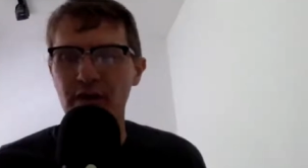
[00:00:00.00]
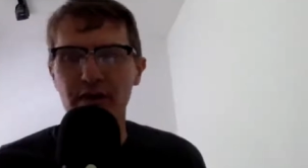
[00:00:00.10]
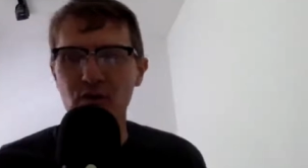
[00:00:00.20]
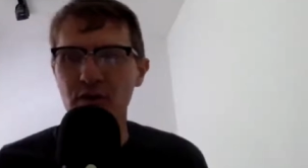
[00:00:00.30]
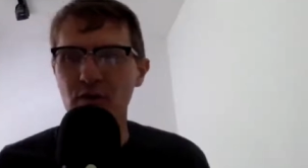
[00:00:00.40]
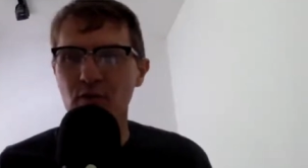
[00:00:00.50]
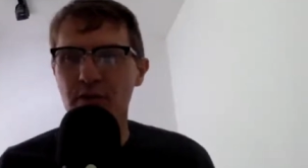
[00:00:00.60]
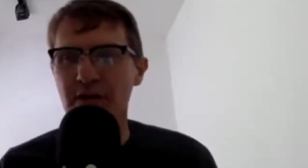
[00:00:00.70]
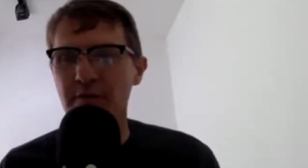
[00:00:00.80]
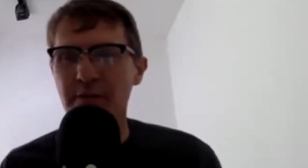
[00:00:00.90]
20 to
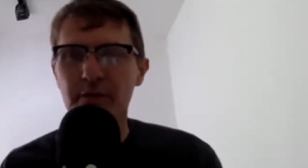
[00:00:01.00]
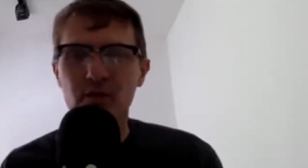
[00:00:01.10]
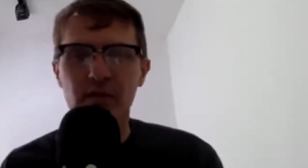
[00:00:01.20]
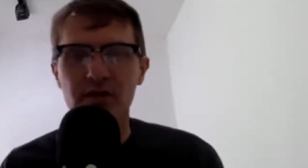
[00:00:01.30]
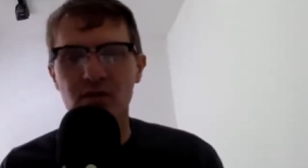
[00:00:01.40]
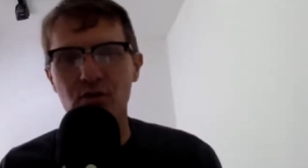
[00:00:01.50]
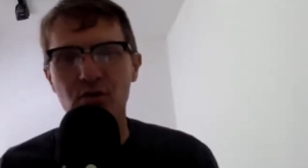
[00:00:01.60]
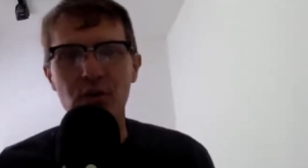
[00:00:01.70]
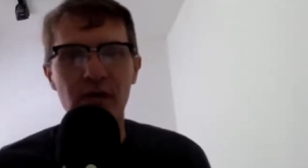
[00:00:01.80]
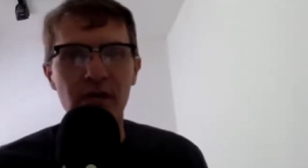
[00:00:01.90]
21, maybe
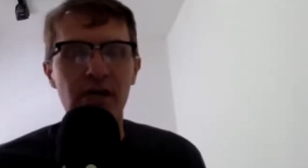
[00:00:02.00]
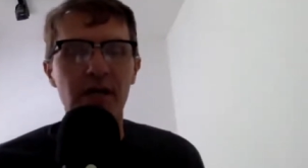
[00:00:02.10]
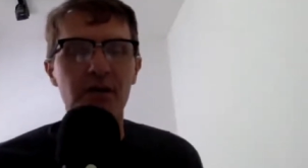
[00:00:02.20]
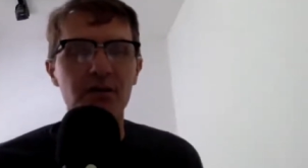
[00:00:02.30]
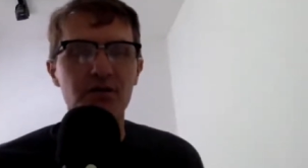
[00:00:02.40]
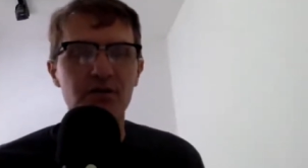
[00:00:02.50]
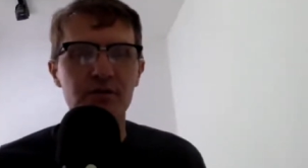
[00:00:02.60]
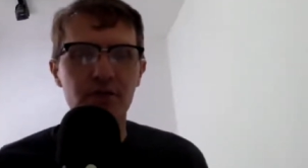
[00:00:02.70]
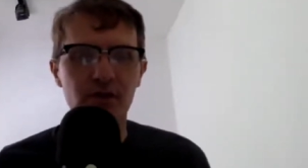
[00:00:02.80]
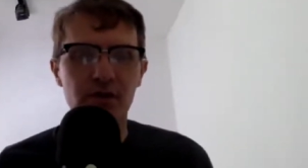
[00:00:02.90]
22 uh,
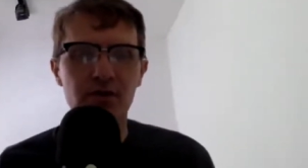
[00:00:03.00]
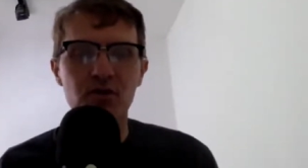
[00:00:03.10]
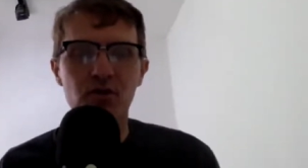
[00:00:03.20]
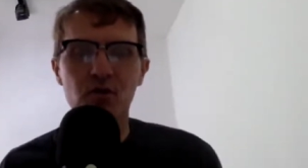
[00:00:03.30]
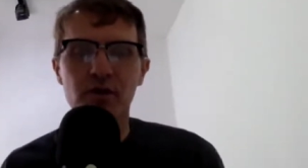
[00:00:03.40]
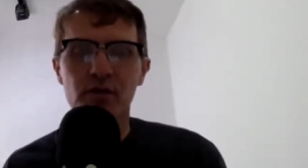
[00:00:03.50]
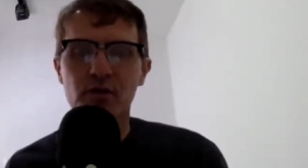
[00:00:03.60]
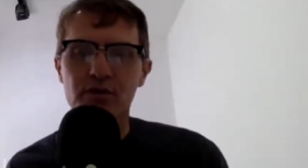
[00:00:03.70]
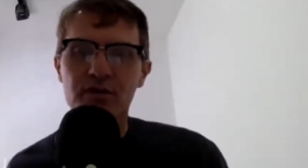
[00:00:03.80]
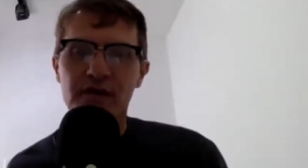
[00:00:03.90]
students who
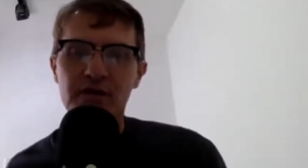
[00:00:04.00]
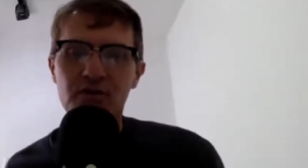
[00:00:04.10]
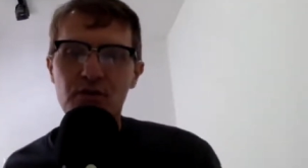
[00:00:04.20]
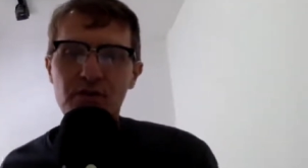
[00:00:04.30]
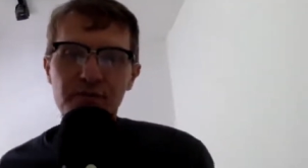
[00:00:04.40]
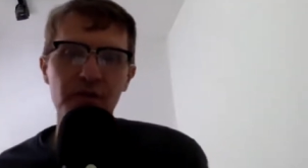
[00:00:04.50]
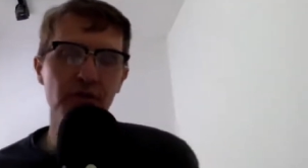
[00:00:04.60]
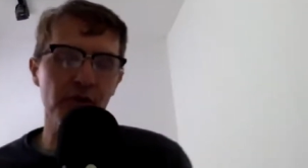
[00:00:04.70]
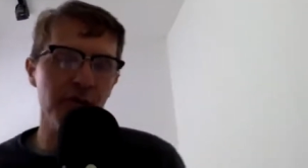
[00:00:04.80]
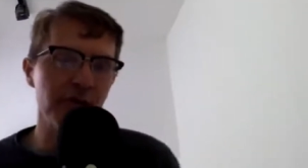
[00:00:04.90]
we will schedule
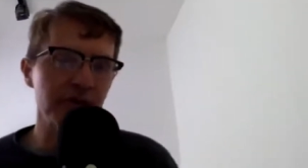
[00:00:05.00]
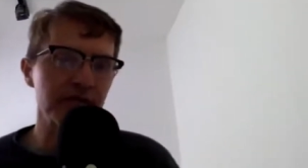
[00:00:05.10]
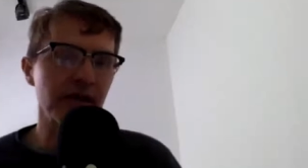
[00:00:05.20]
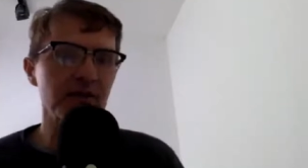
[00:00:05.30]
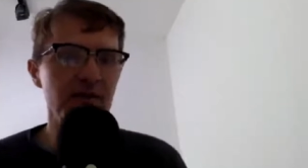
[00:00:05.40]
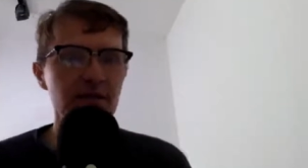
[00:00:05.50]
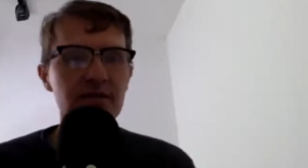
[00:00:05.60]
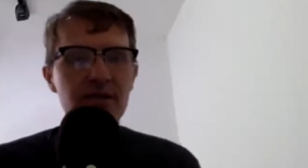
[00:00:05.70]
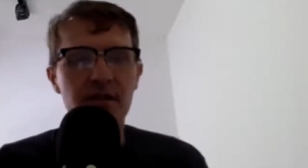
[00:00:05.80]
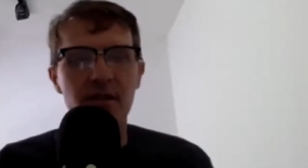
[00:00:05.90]
30-minute
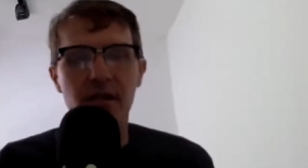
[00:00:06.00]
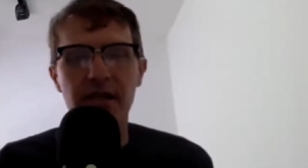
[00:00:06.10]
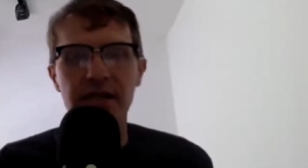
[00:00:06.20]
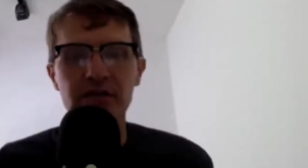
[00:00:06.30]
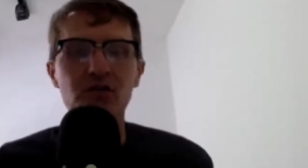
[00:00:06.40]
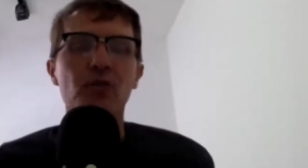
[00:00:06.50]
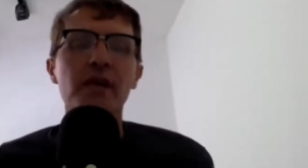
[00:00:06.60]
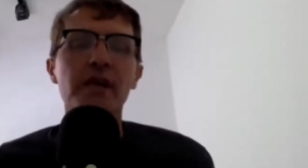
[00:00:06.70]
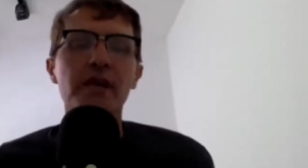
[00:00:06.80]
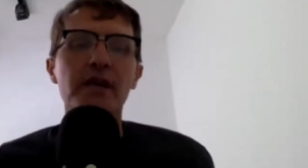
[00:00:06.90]
sessions uh,
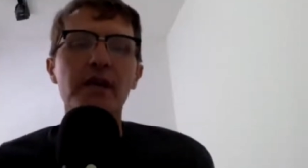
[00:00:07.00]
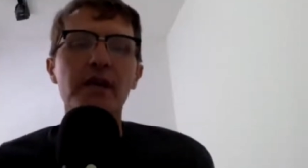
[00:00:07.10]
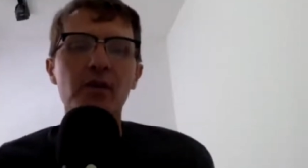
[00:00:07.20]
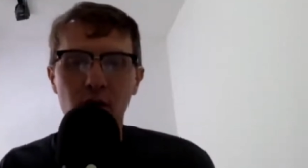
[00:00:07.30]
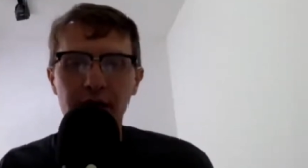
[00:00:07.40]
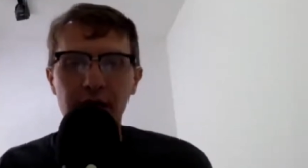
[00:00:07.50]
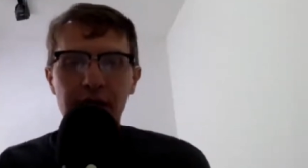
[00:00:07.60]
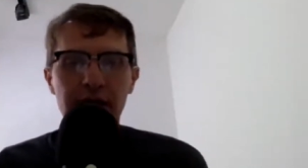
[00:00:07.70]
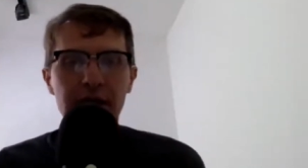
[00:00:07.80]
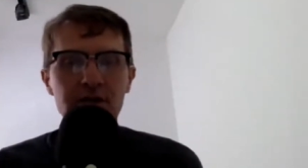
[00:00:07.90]
each week, one
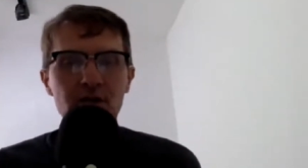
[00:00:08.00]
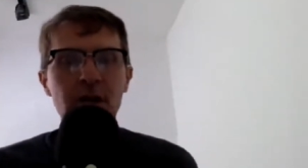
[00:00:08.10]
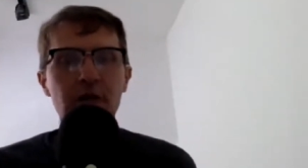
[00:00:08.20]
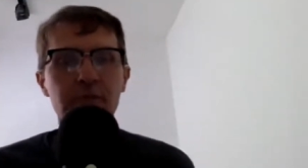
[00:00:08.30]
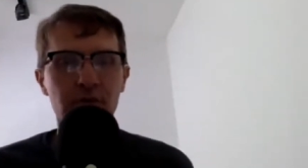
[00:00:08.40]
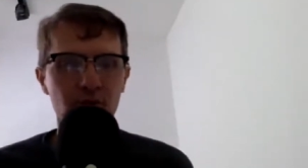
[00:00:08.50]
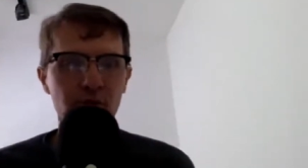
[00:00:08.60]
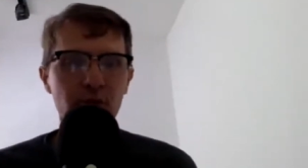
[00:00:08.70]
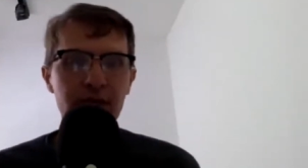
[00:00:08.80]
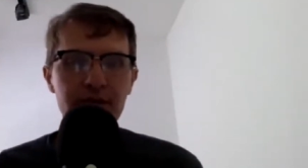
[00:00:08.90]
-on -one, to
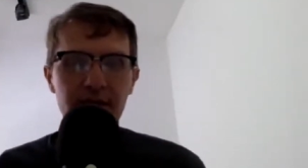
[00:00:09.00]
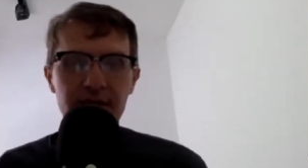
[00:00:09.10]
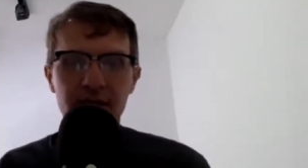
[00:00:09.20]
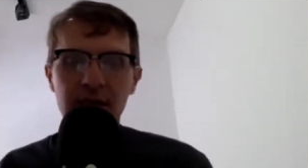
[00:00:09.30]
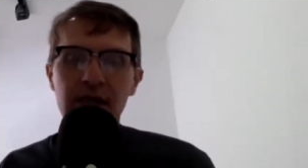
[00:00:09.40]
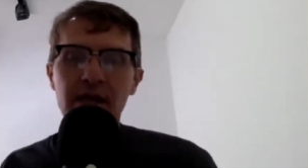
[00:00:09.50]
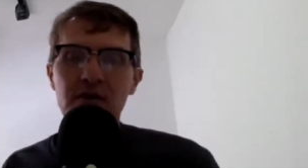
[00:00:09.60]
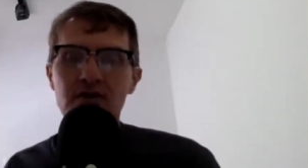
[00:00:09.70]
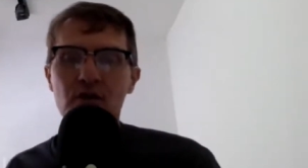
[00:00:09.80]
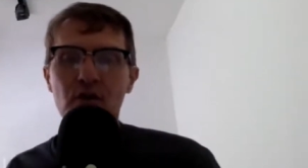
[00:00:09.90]
help them through the process.
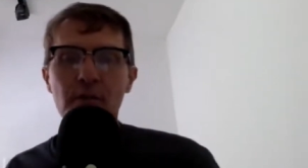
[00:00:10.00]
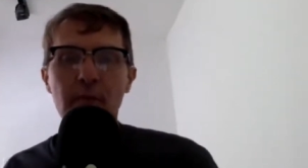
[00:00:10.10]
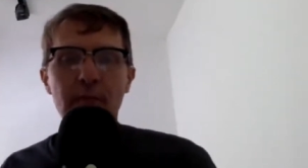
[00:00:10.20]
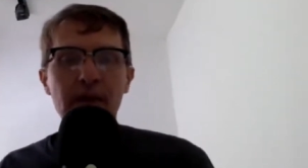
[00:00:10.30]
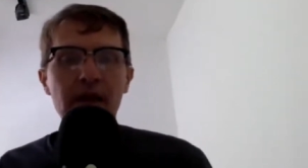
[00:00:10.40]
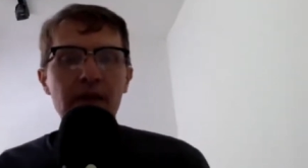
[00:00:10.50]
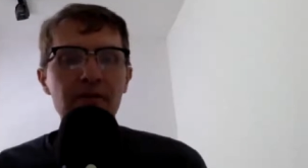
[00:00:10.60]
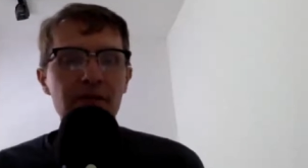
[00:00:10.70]
So